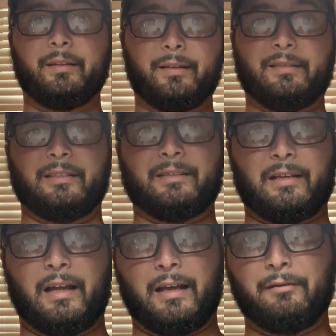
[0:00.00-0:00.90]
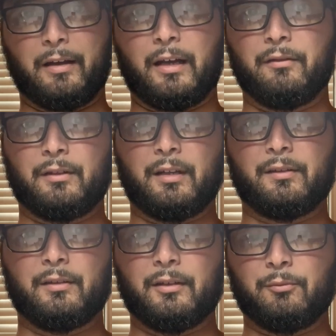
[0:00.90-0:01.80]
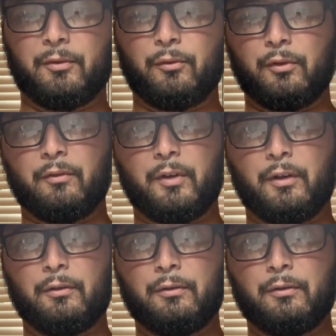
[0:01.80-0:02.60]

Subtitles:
this is live, I haven't tested this before the video.